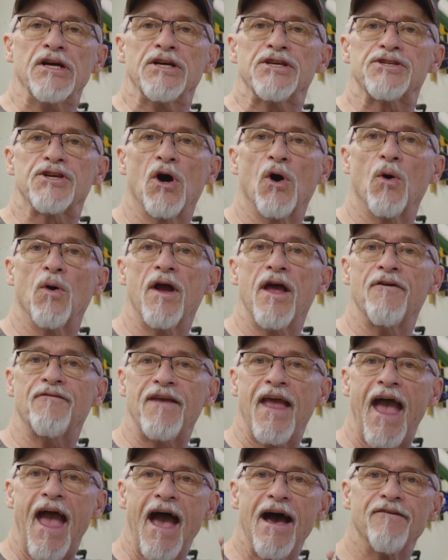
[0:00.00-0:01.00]
So if
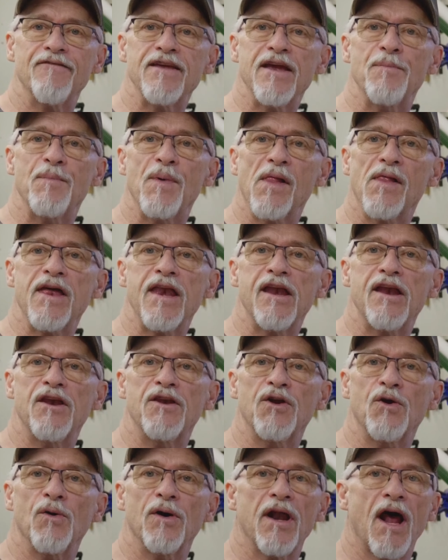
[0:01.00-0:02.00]
you have the ability to
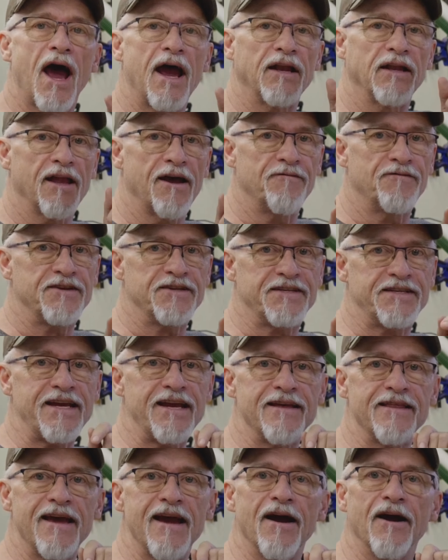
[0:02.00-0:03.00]
do it, I'd love to see
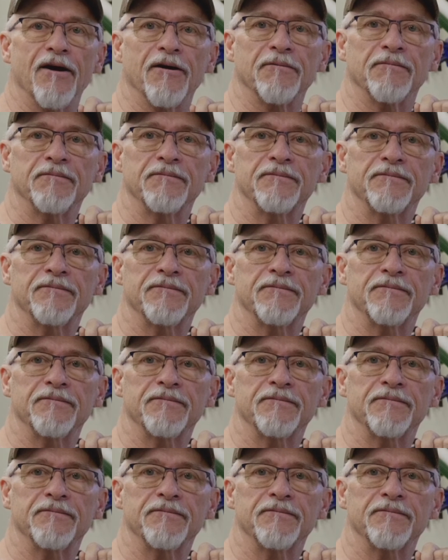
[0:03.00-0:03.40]
you there.